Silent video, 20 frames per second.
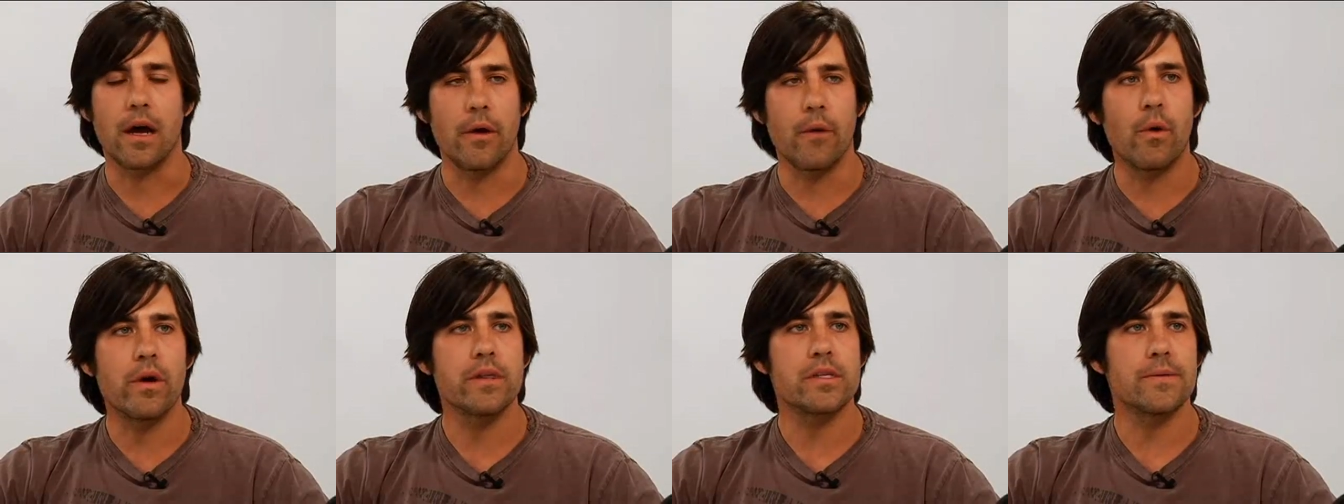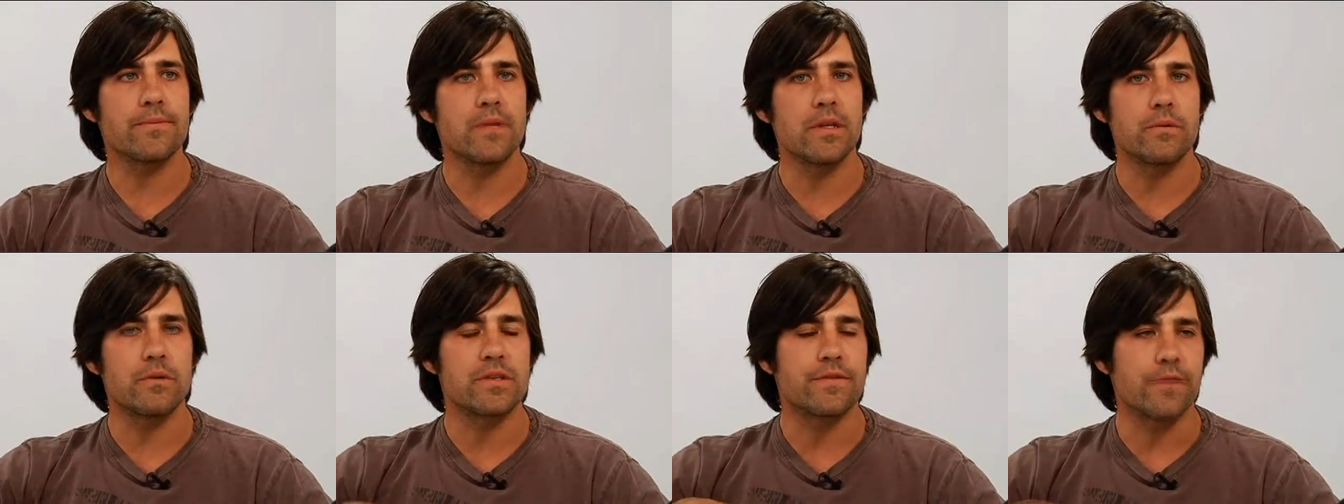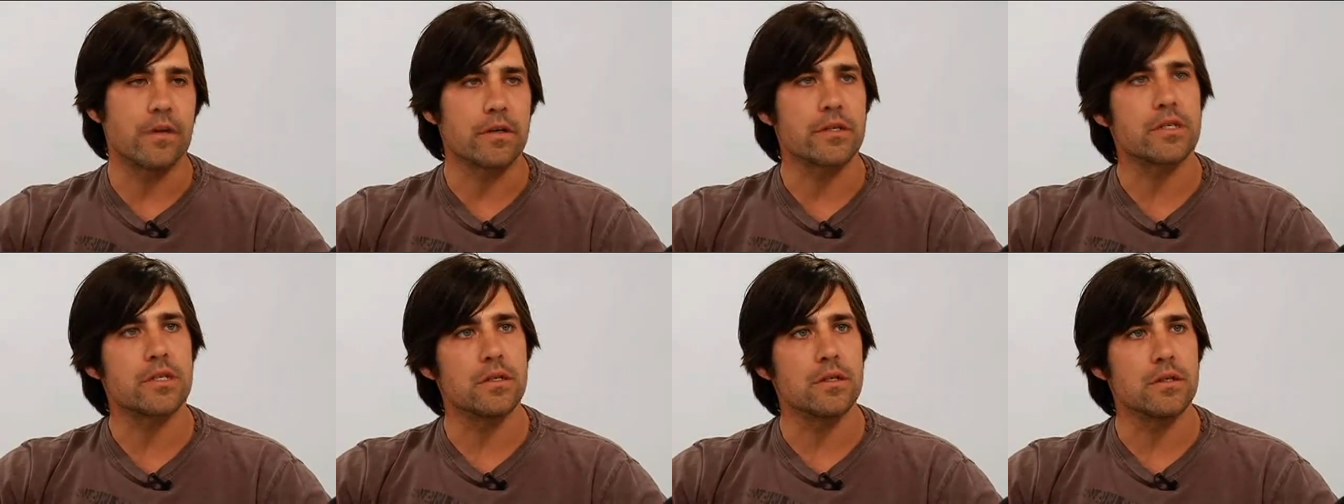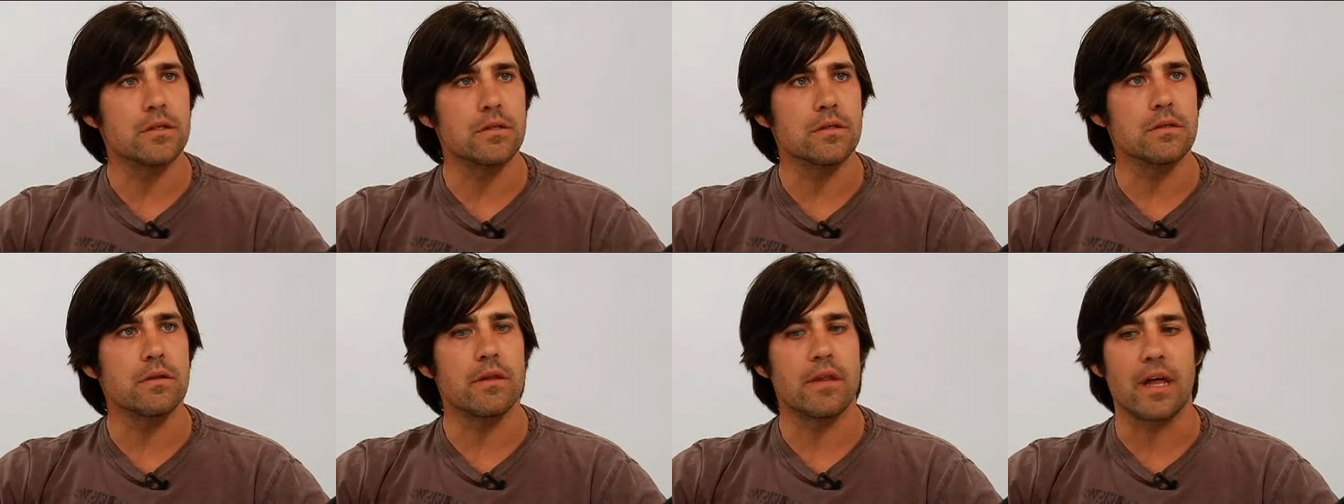Yeah, I wanted something that was
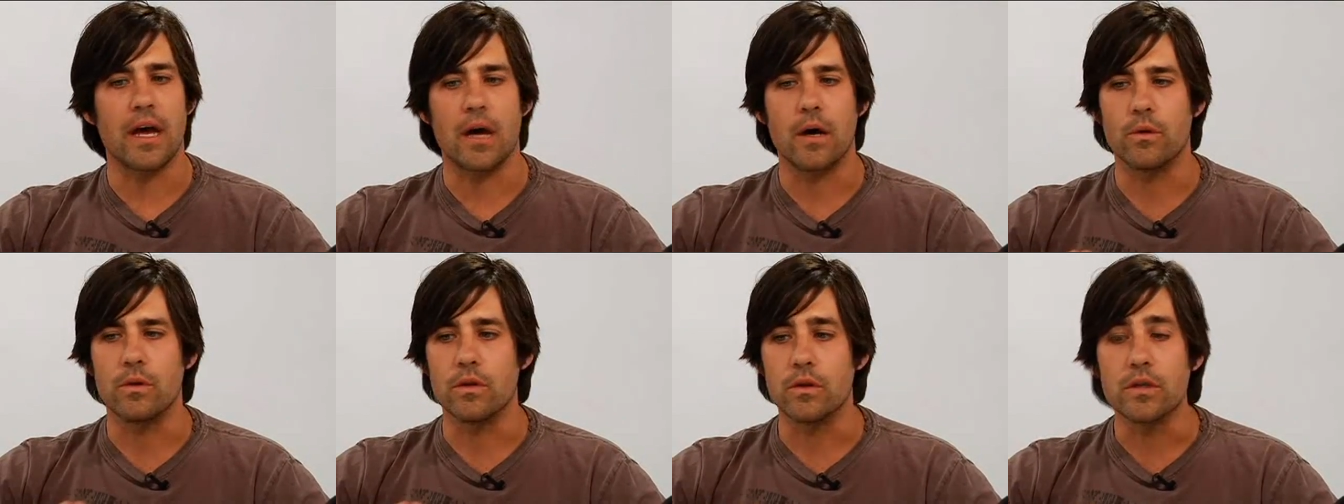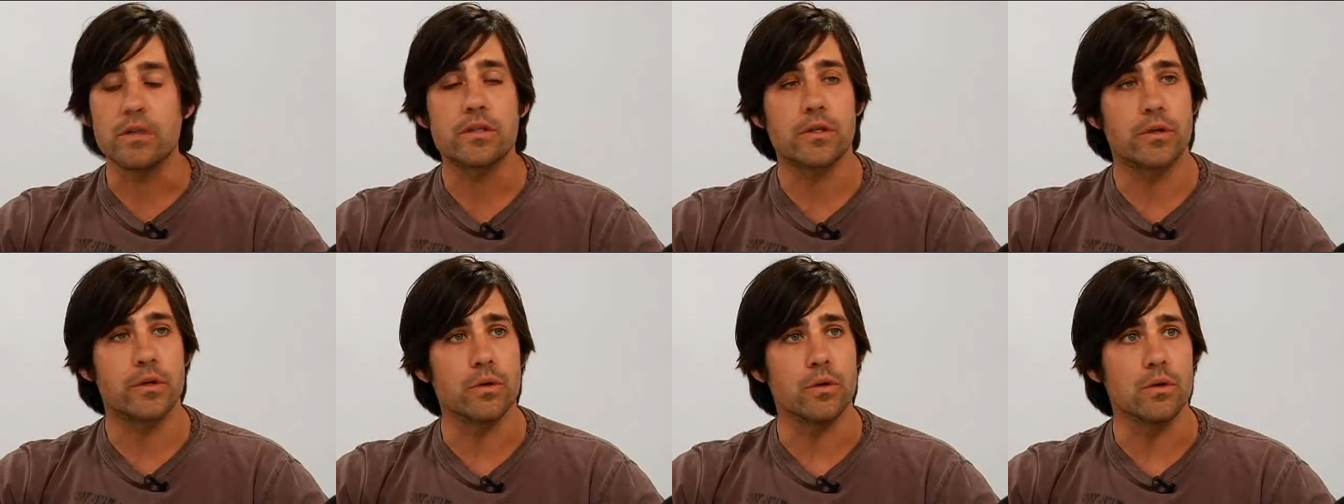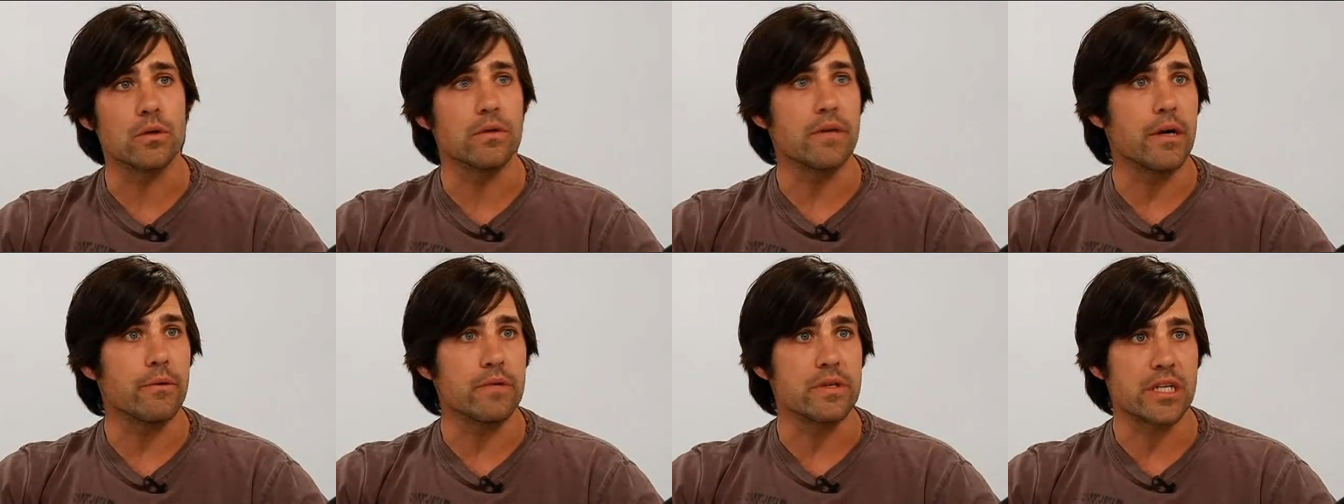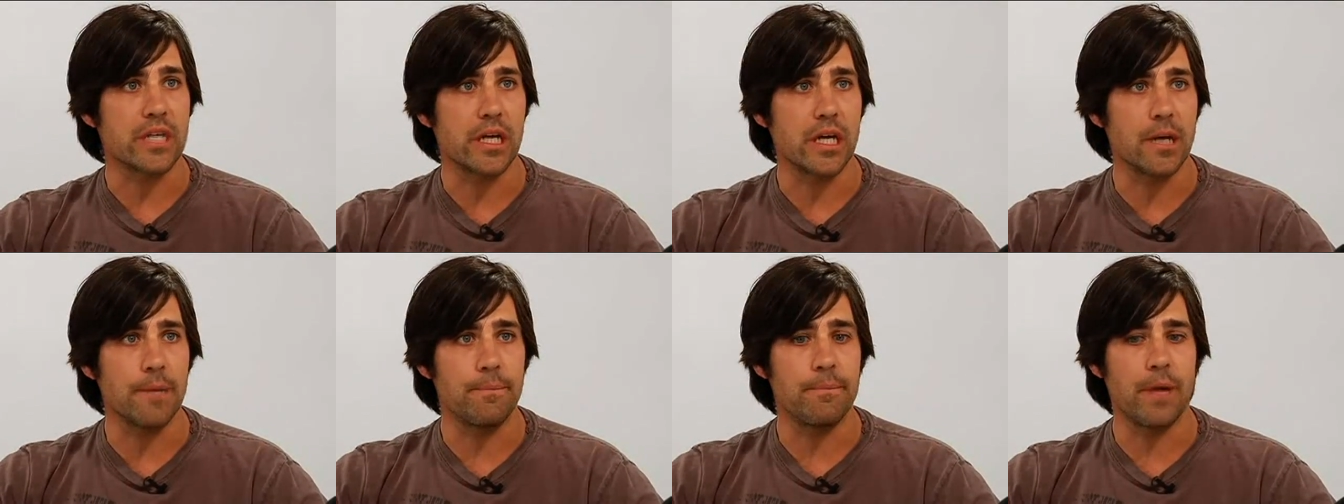functional, that looked cool, that was
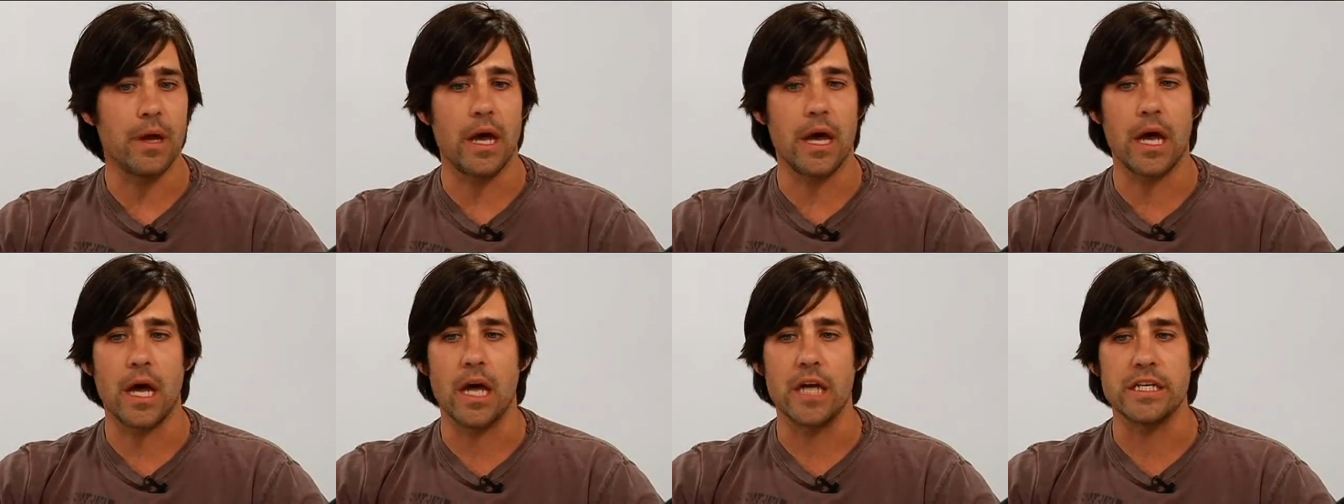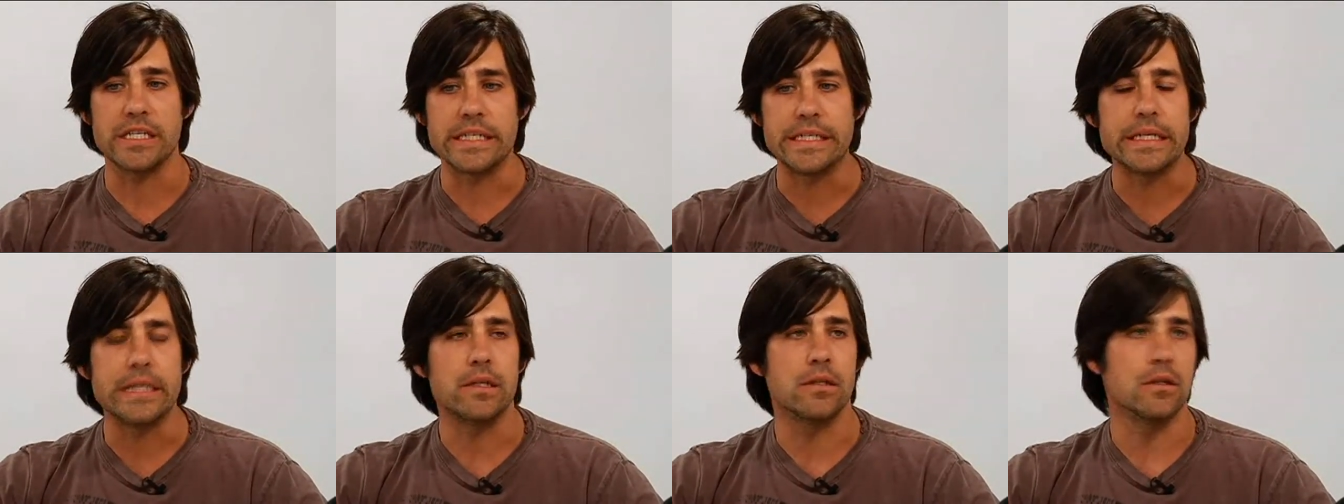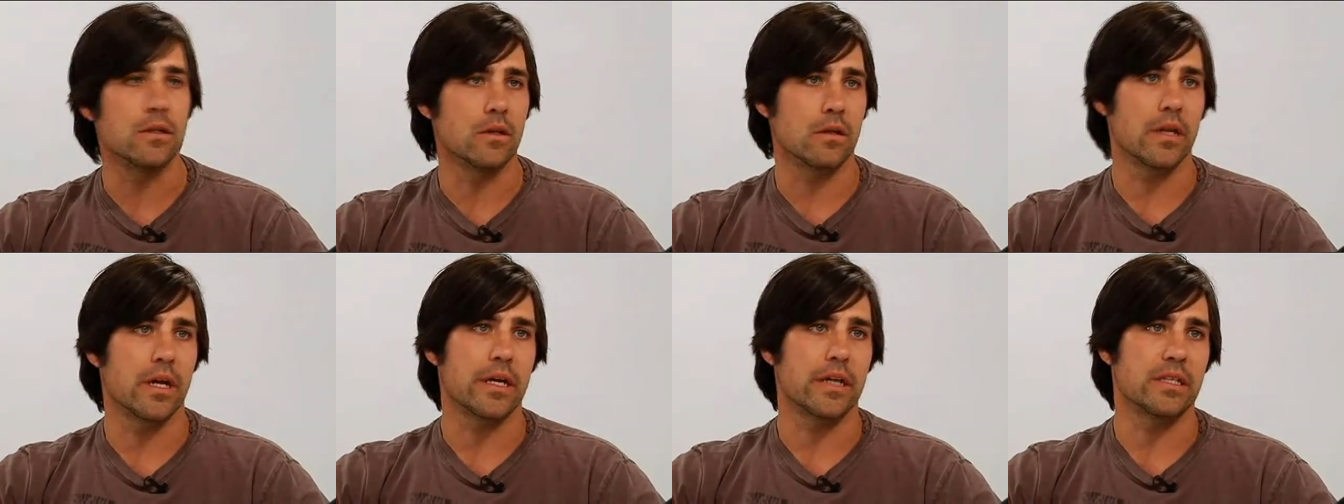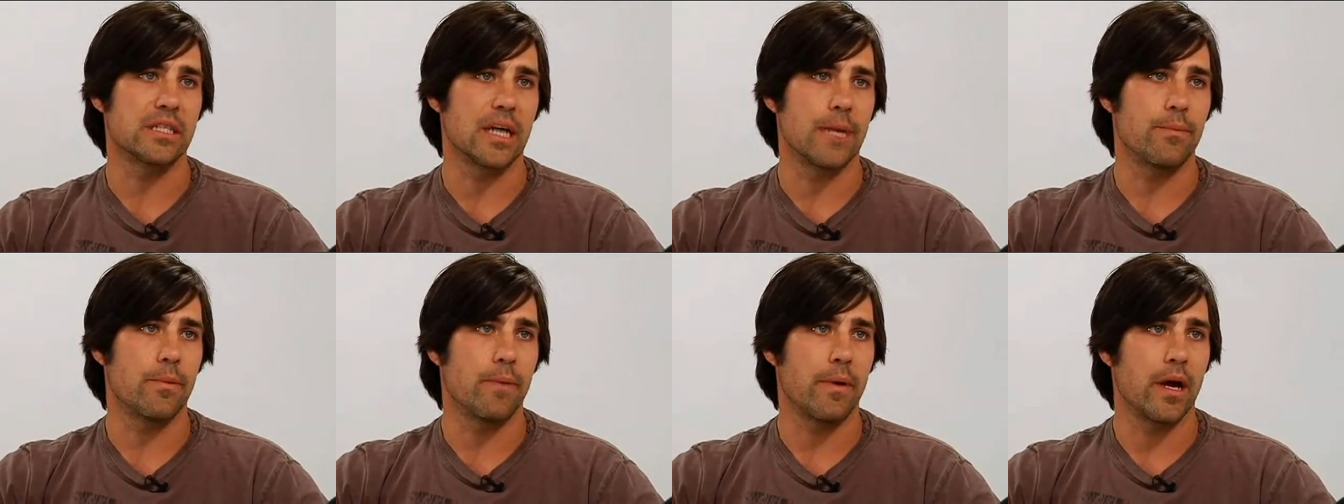hip, and didn't look like a
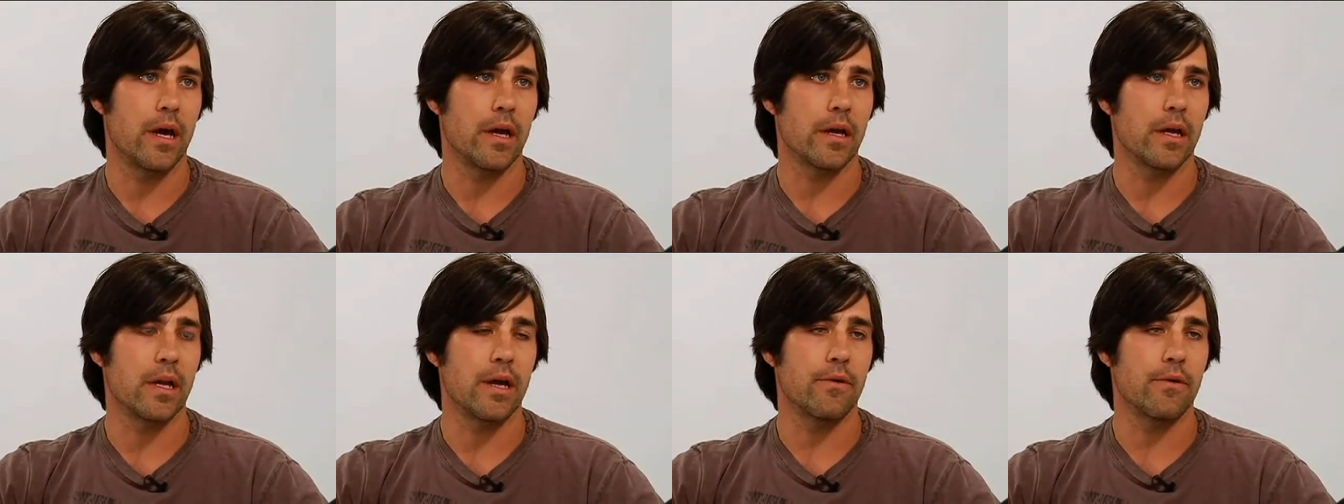diaper bag.